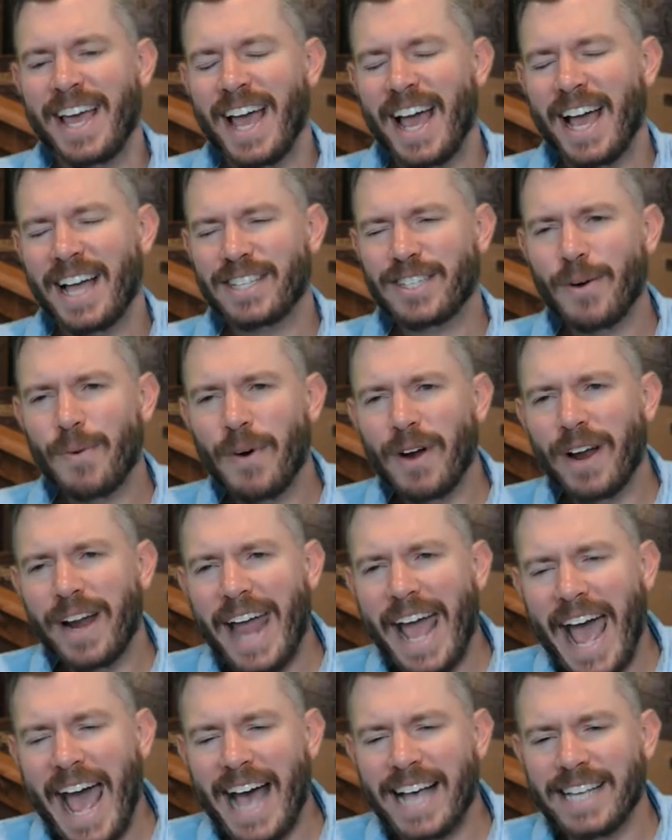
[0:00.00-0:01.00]
And so we're
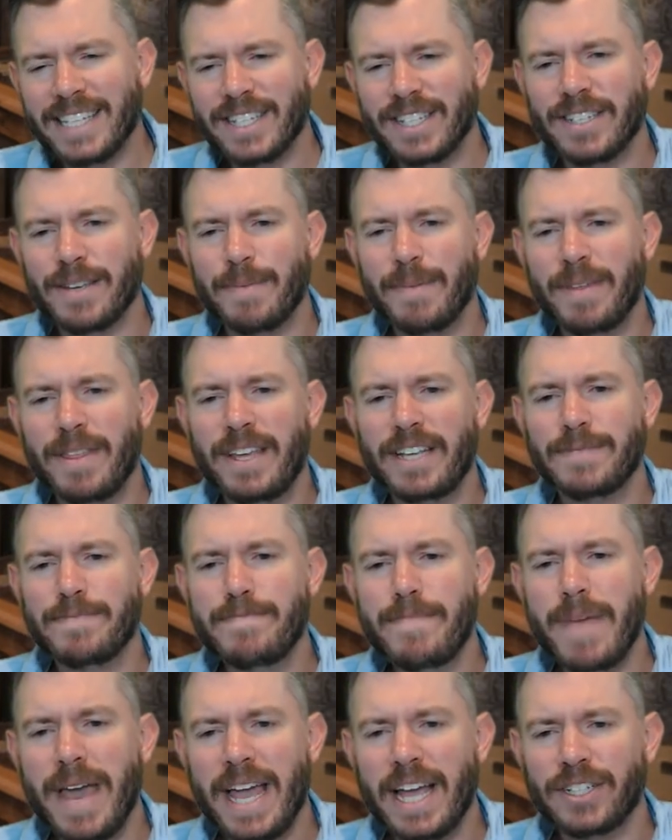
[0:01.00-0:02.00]
going to ask some of these
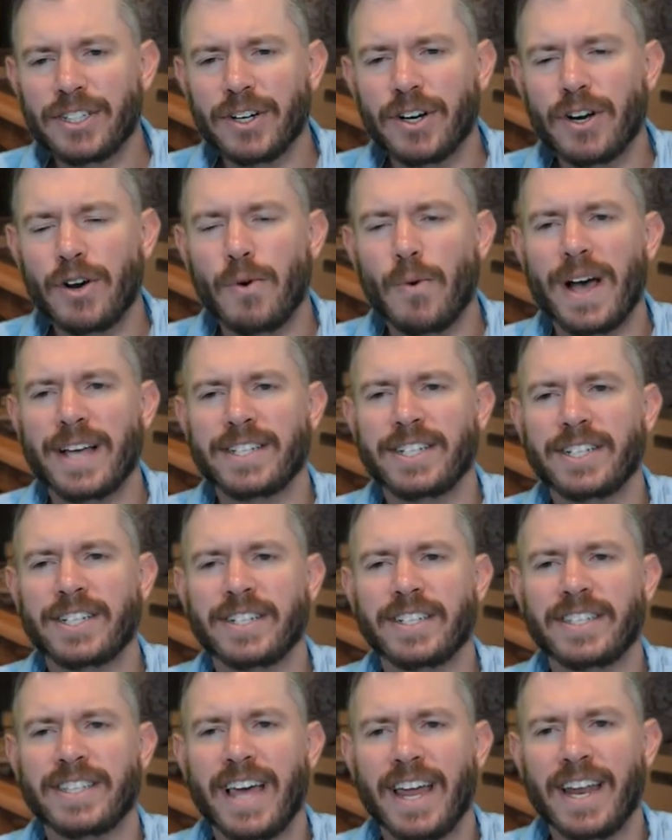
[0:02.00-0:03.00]
major
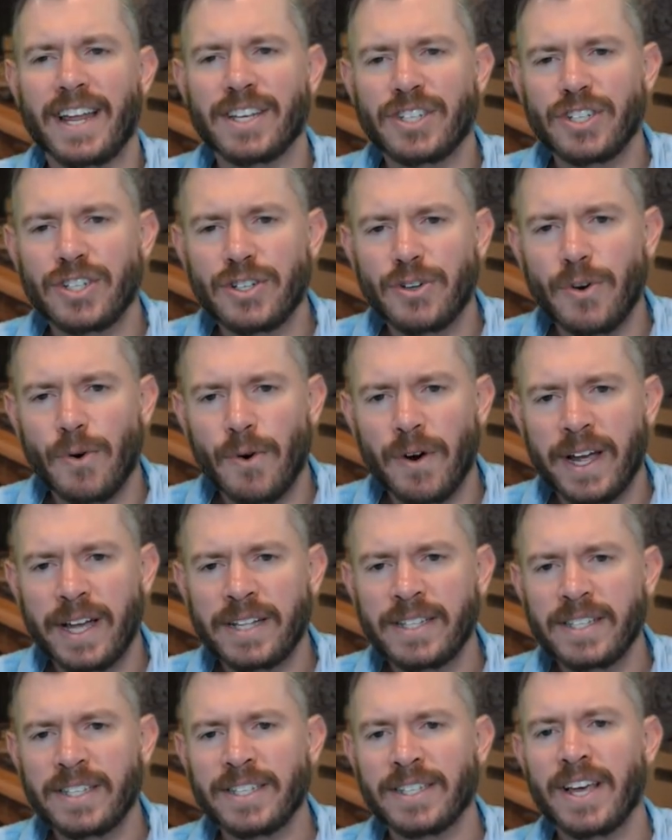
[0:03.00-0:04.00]
questions that
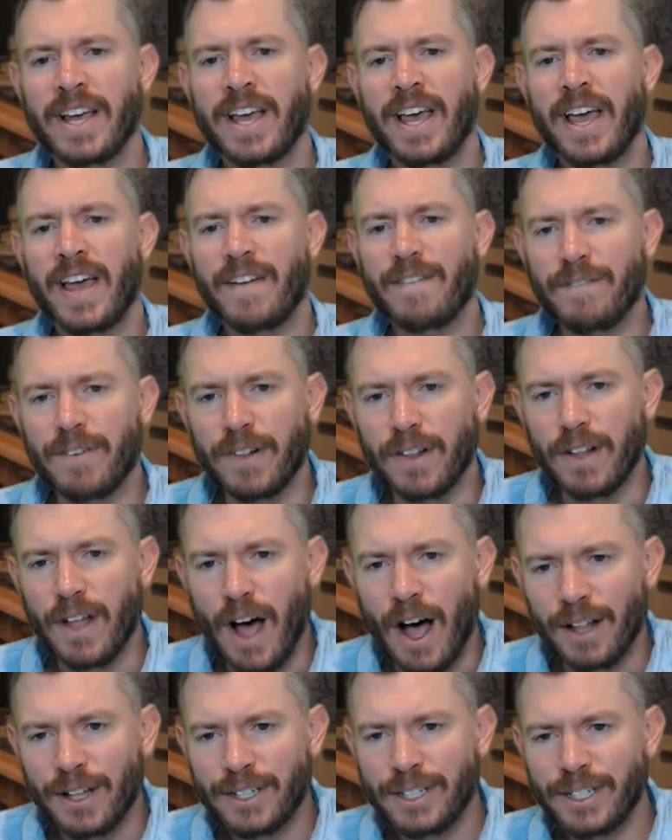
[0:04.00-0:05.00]
historians and
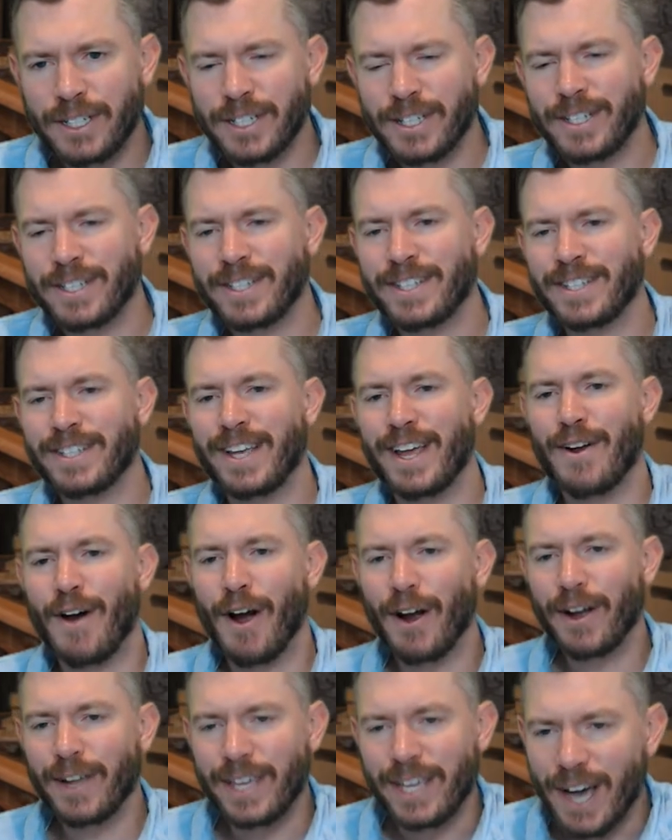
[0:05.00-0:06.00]
philologists and
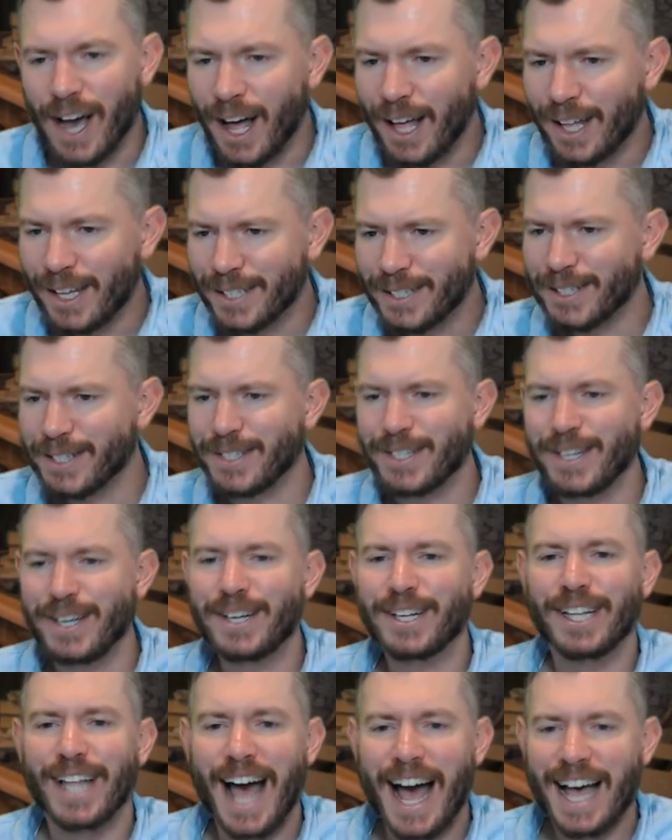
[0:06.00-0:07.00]
archaeologists and
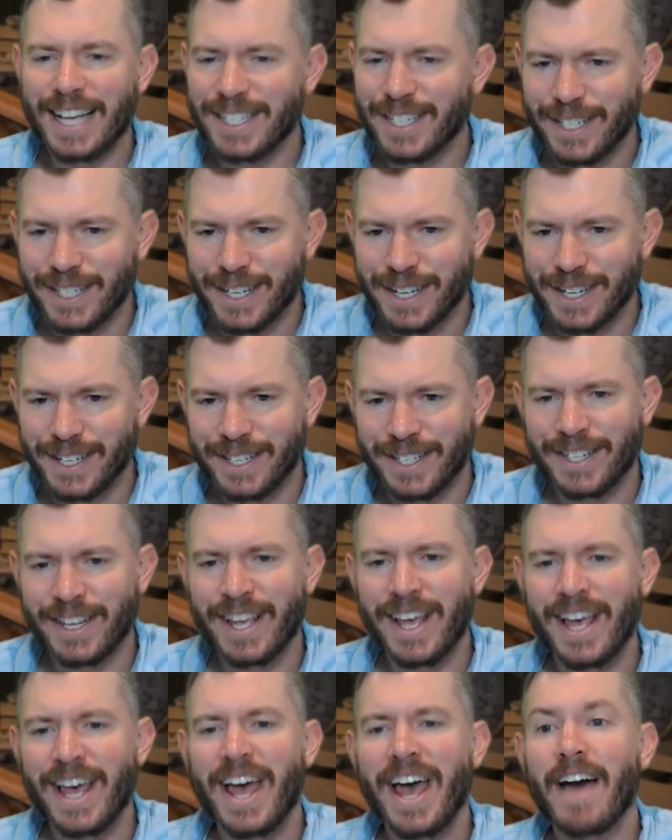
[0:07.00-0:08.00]
classicists
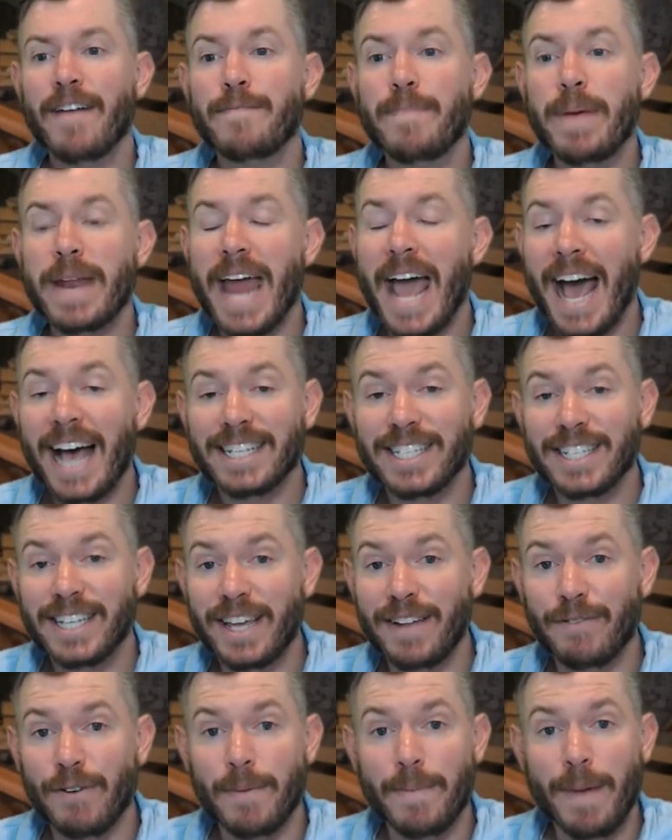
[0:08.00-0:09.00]
have been
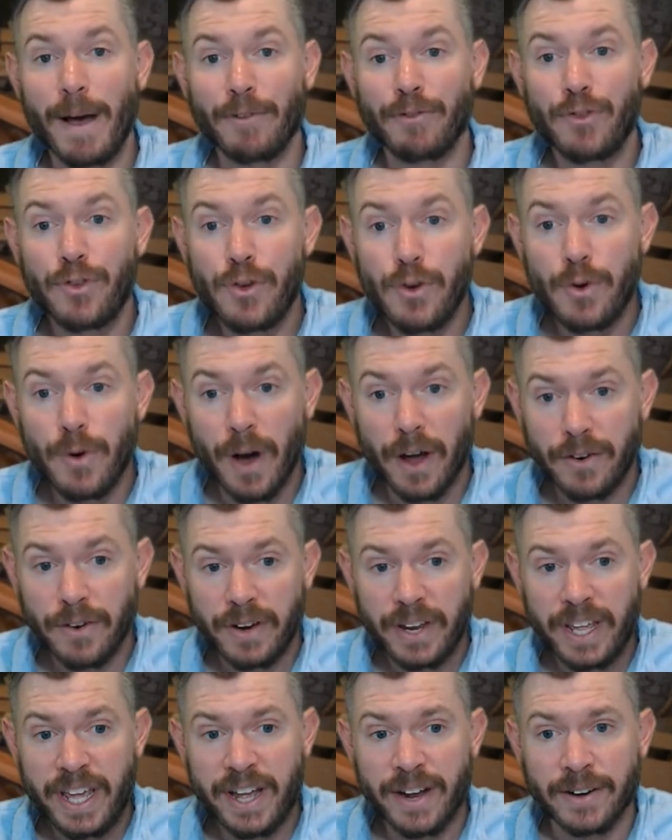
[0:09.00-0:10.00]
asking for about
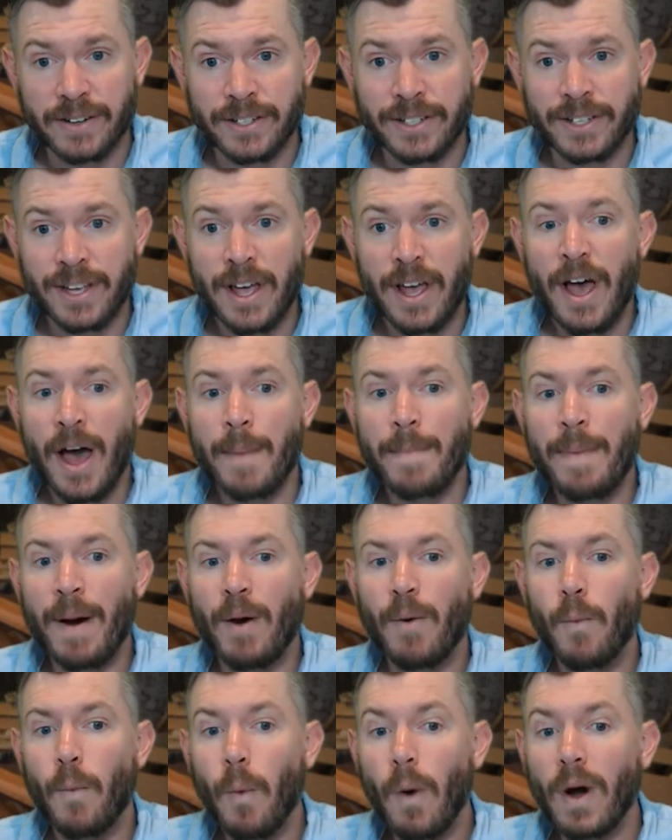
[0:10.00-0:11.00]
200 years
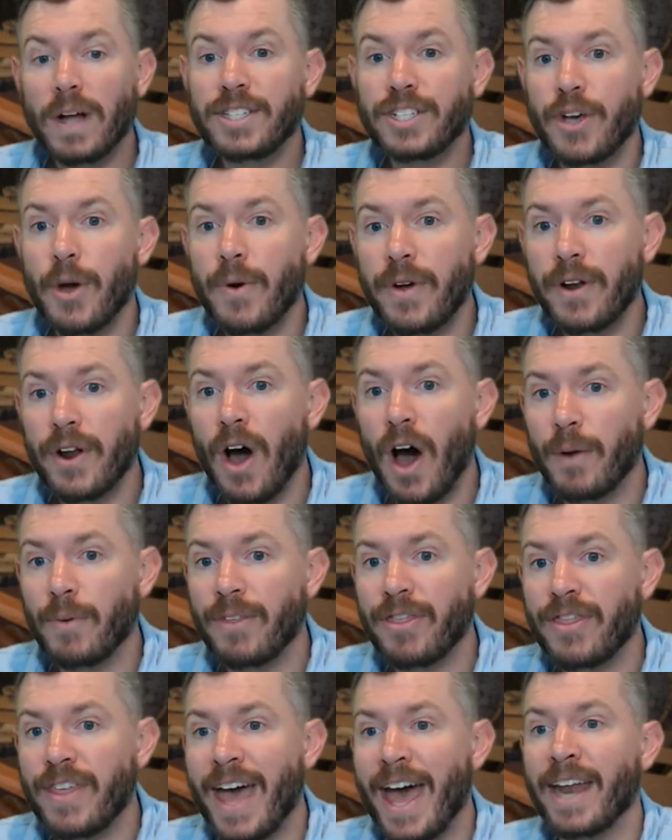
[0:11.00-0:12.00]
about what's going on
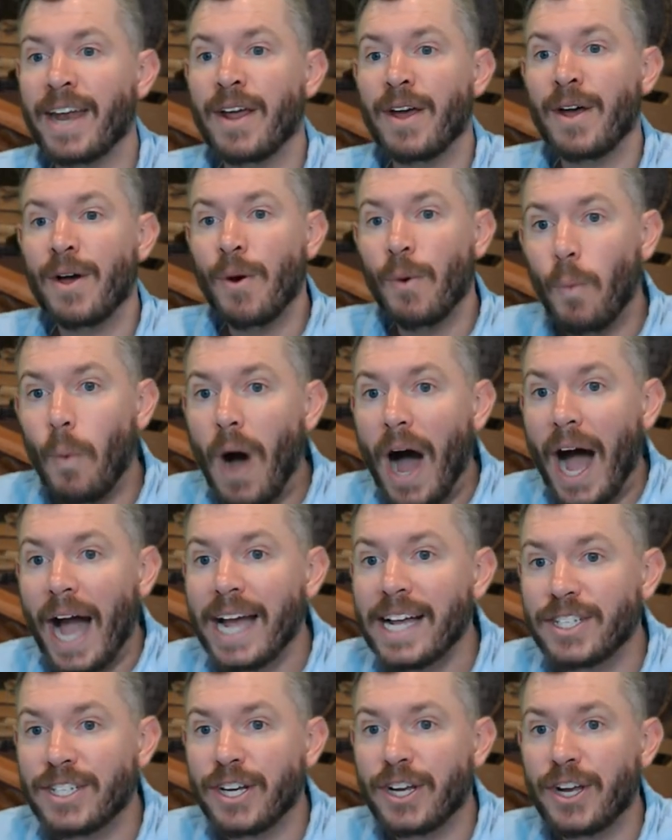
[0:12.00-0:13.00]
with that, why
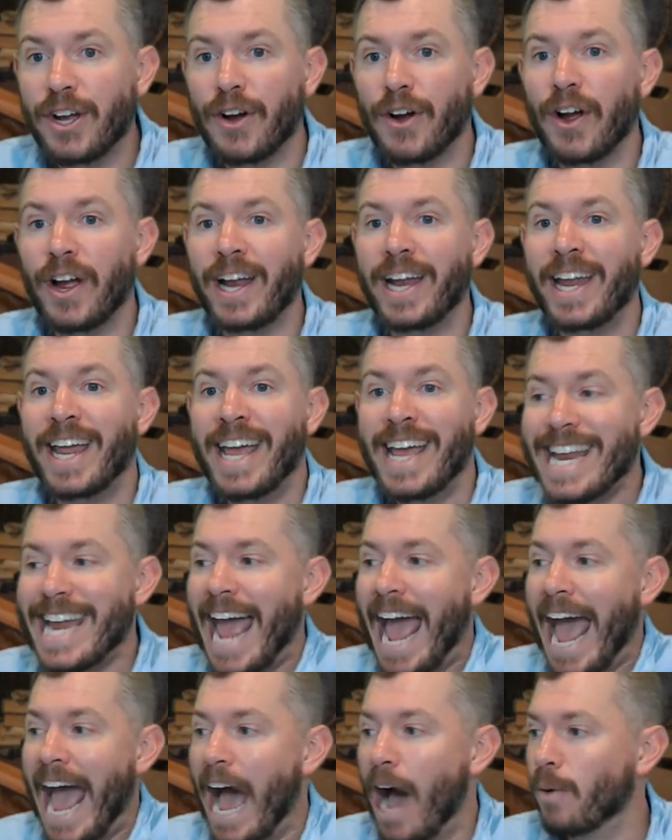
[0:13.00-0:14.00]
it's occurring, and
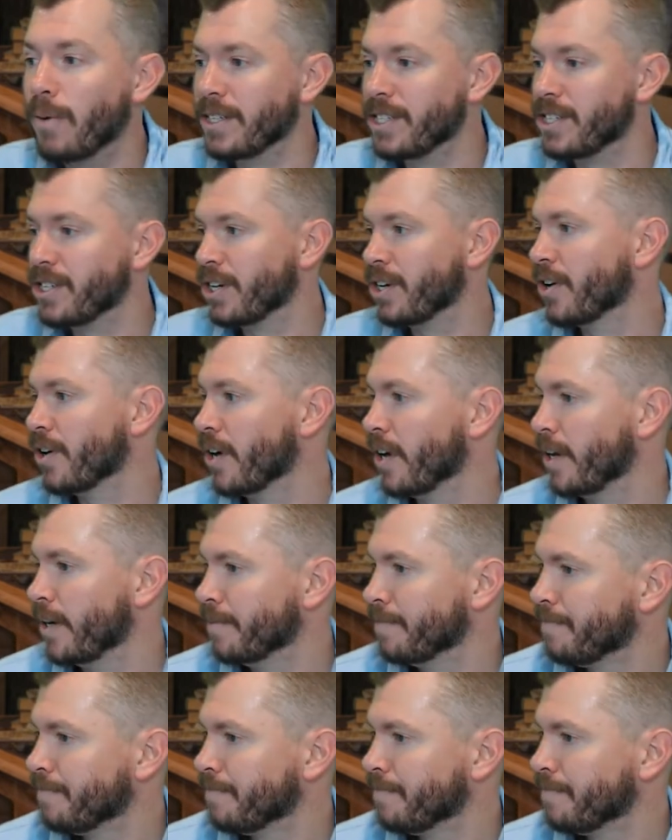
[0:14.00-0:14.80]
how it's occurring.